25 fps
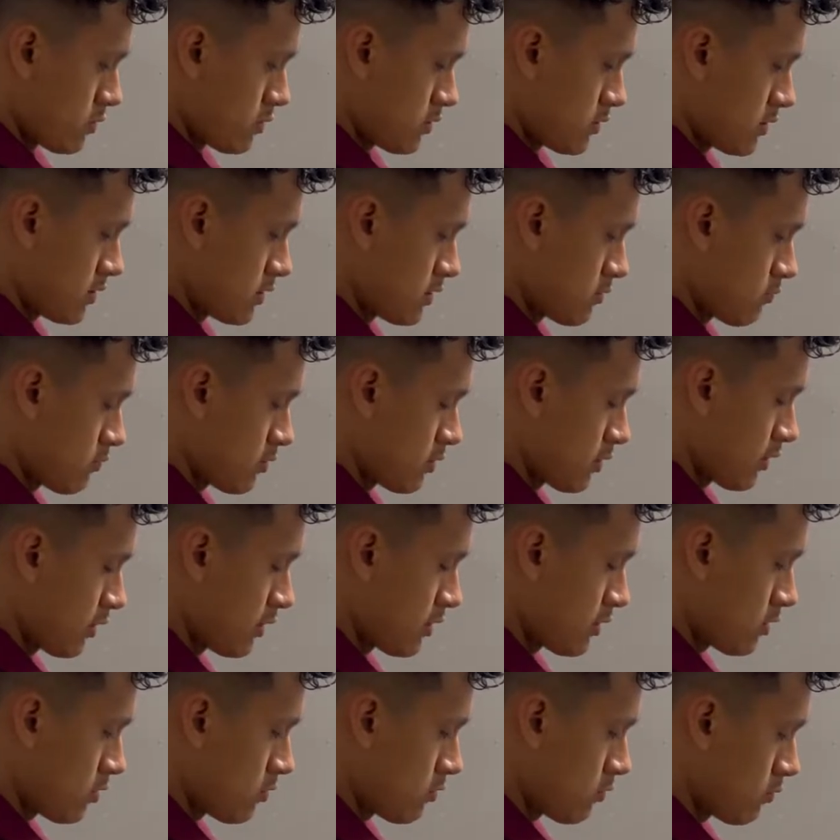Since we're
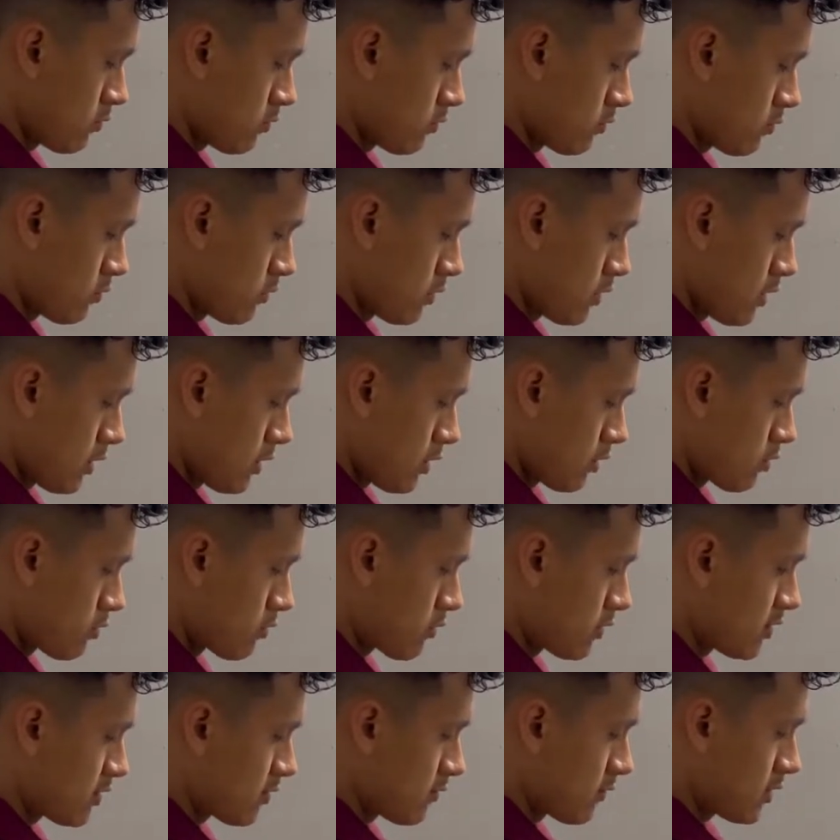gonna do
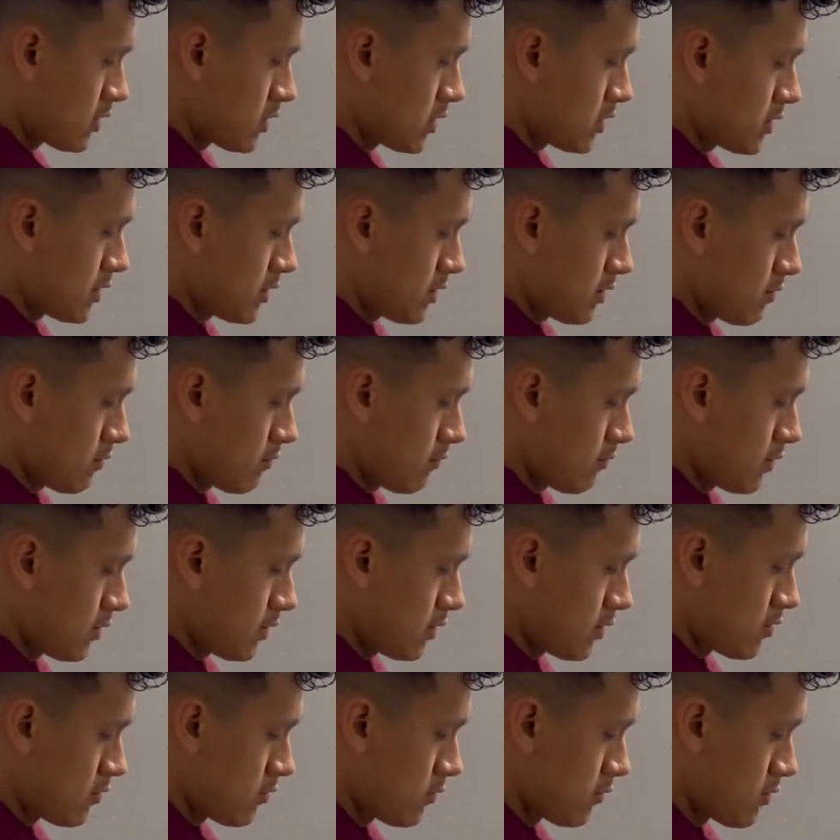3 switches, we
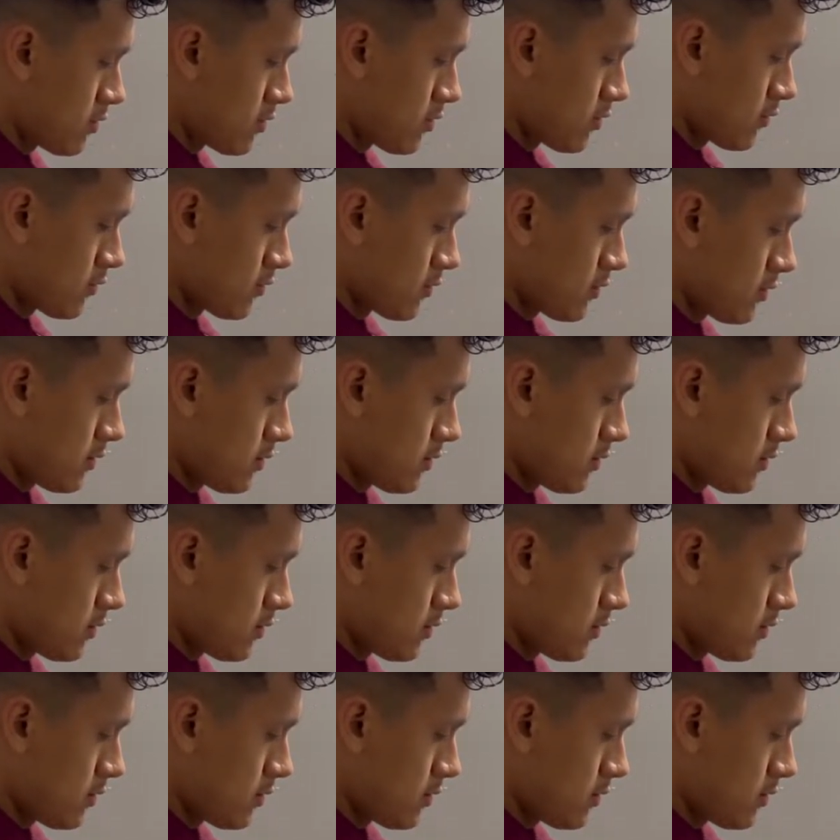need 2 of those.